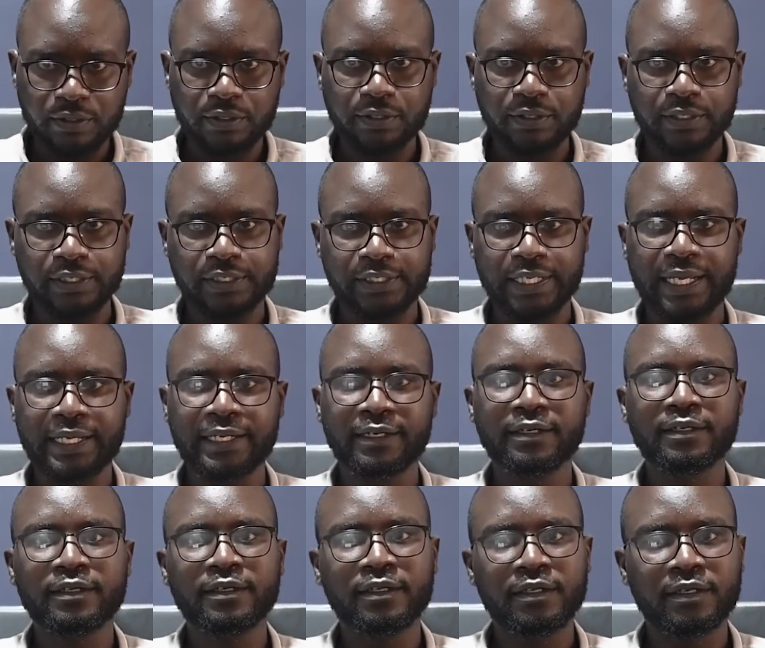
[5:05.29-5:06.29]

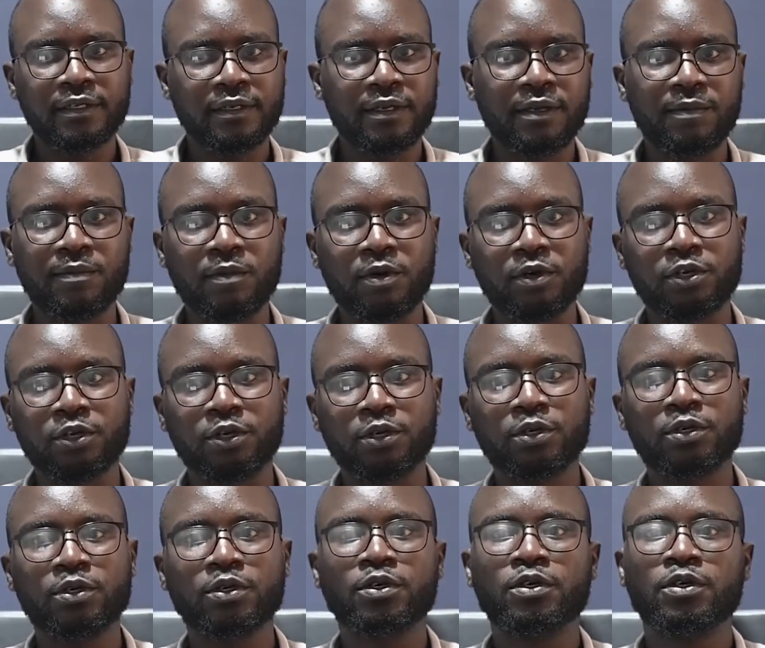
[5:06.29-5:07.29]
Design,
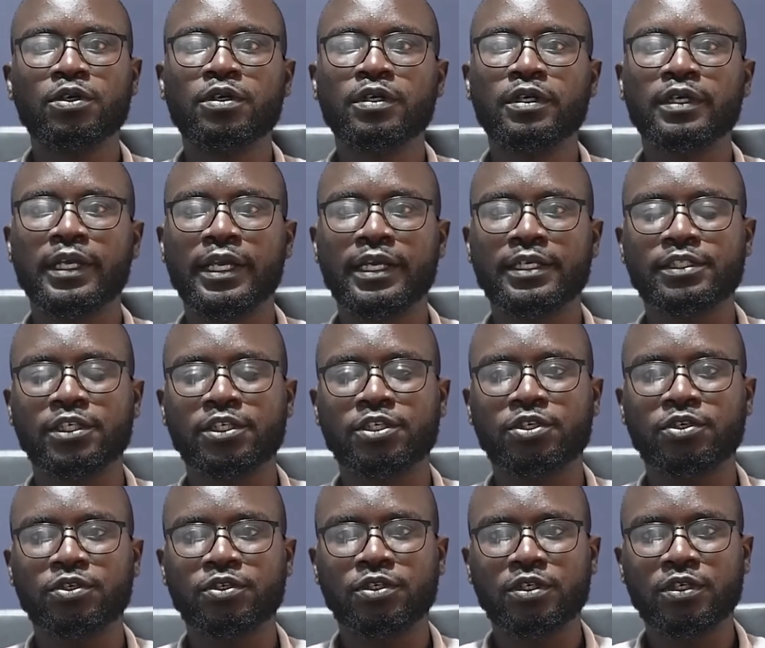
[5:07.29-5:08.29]
model,
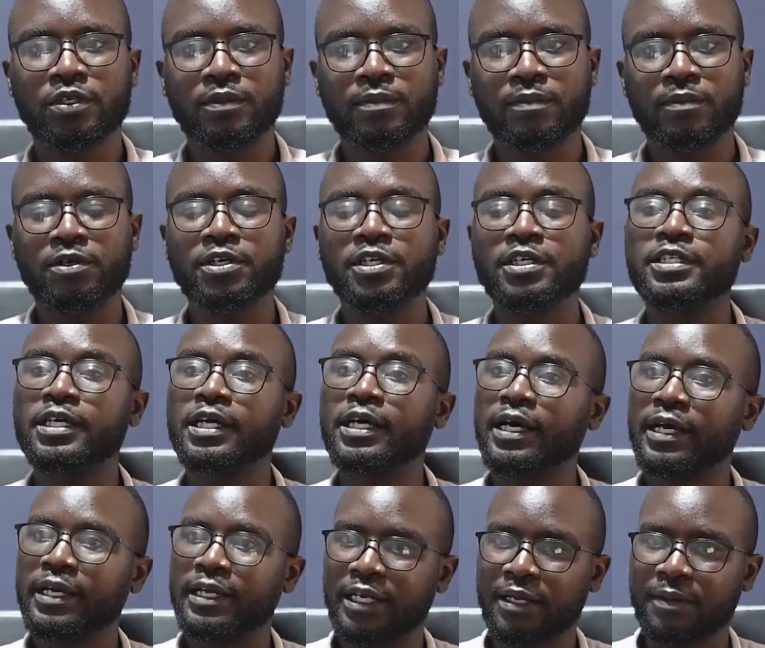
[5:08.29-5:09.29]
execute, monitor,
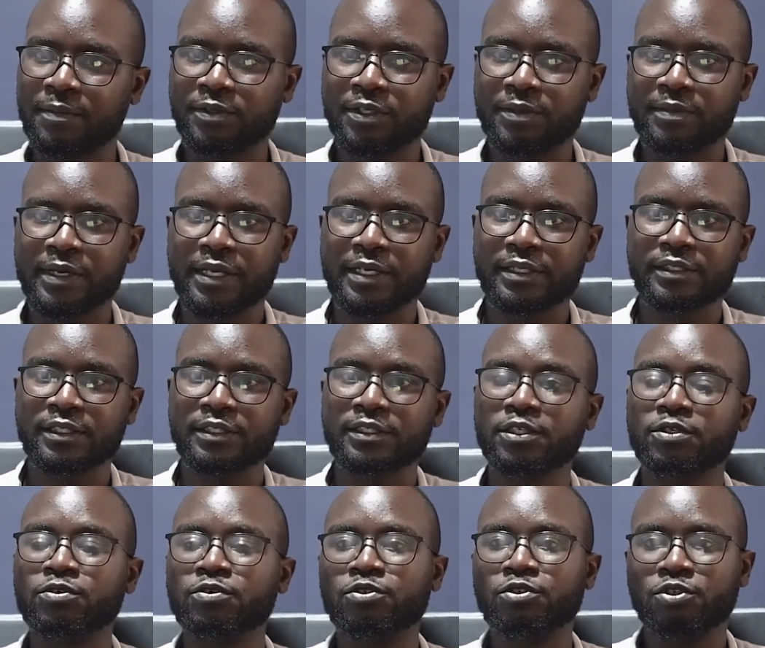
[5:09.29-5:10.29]
and optimize. It's a
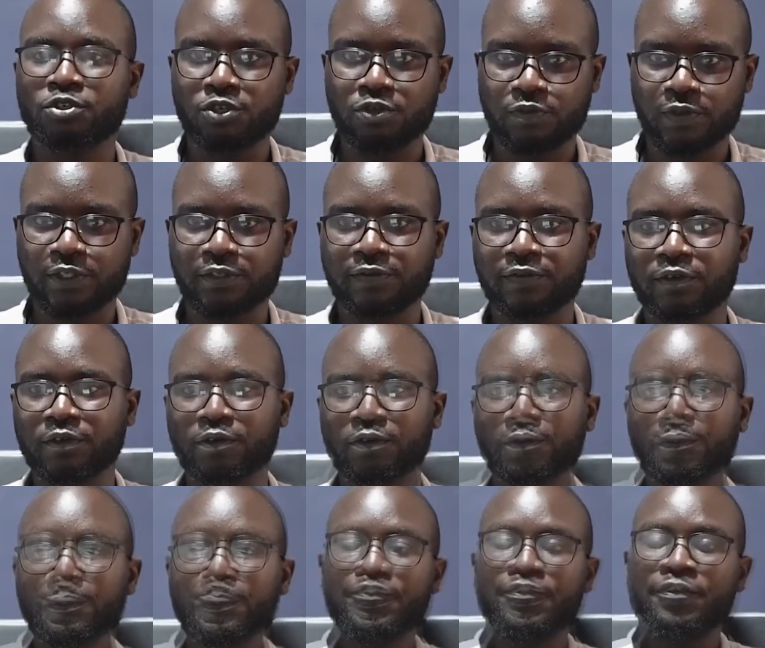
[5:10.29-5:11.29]
continuous flow.
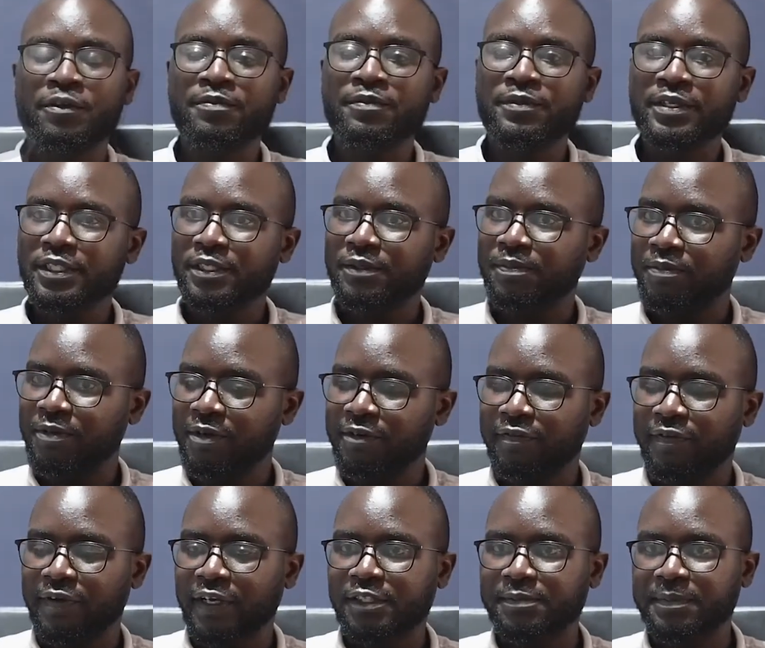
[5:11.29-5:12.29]
From this brief
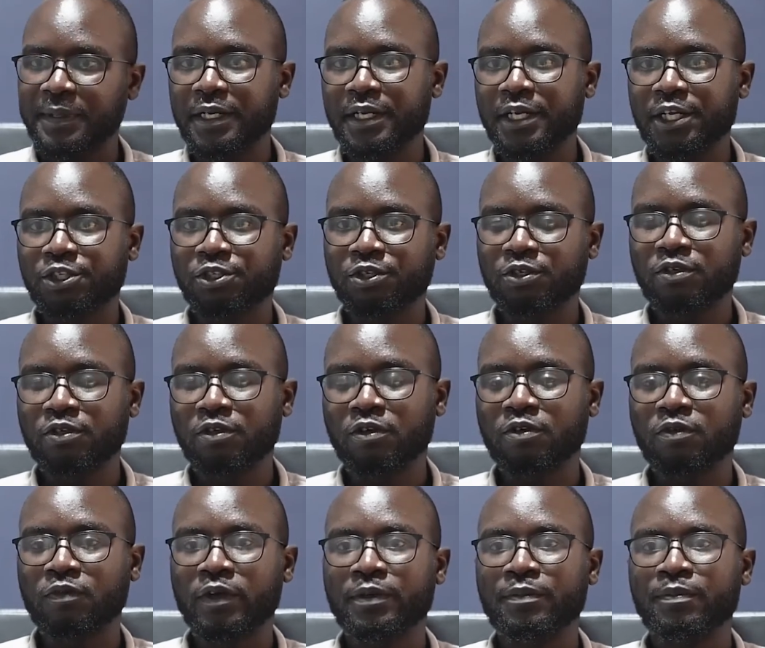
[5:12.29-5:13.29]
explanation on
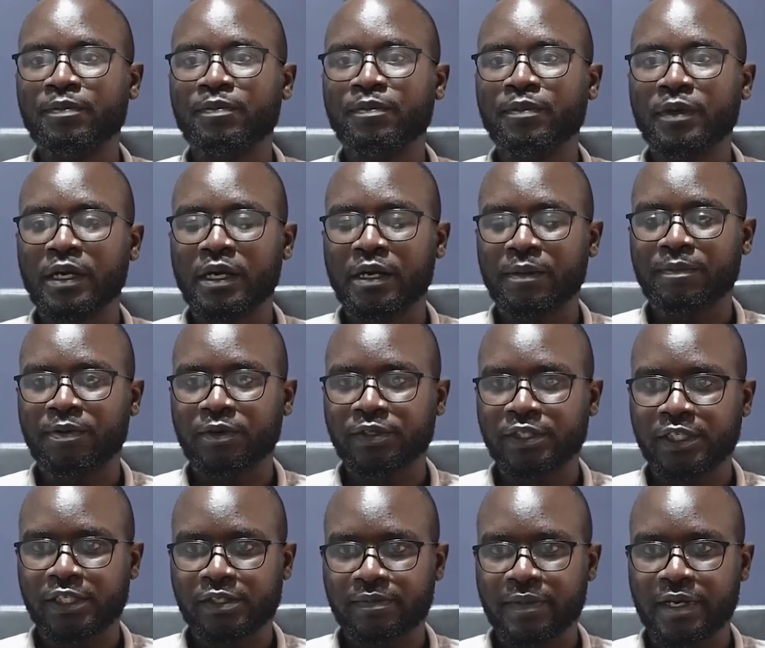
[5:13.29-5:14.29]
what
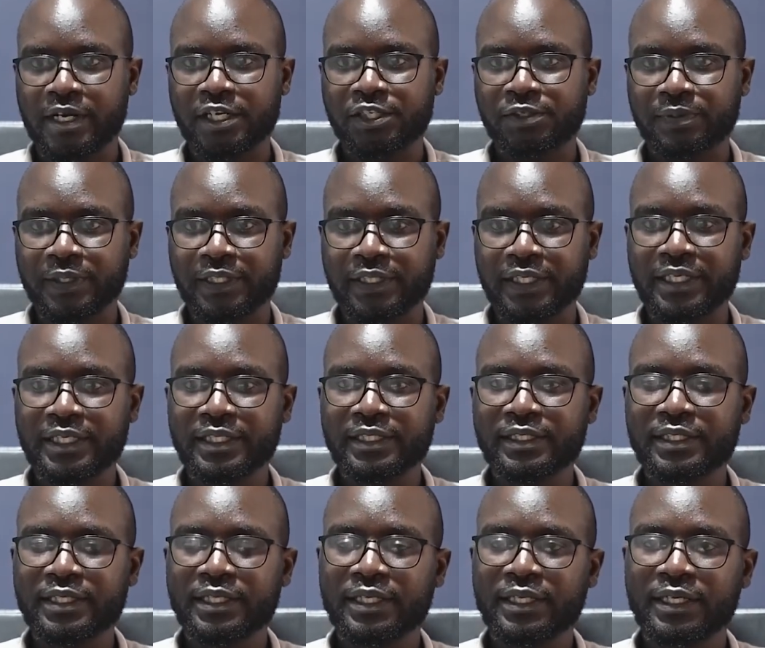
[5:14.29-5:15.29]
process management
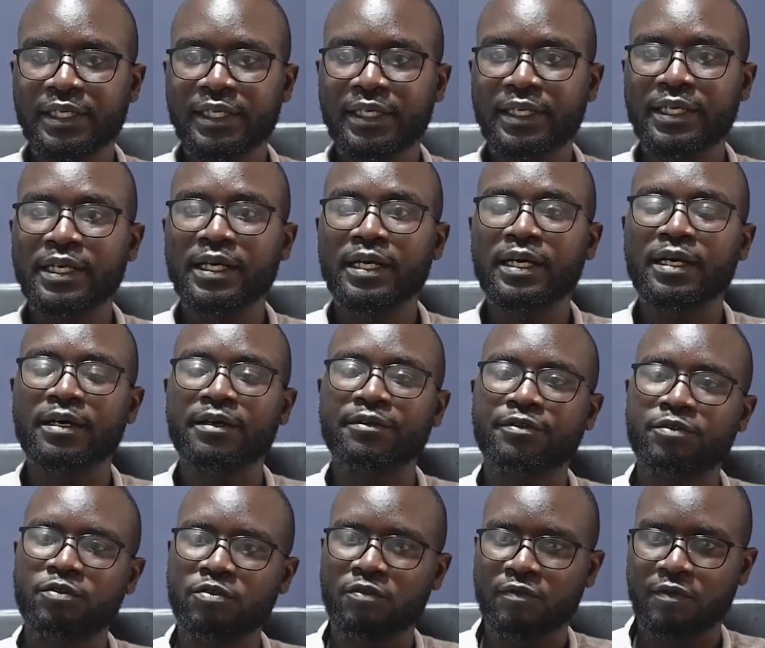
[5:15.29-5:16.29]
is, here are a
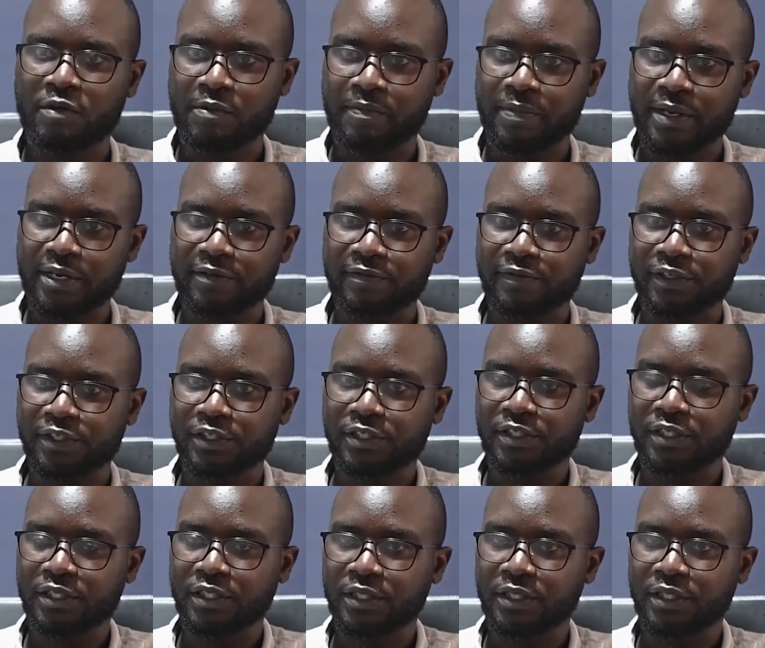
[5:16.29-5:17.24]
few of our benefits.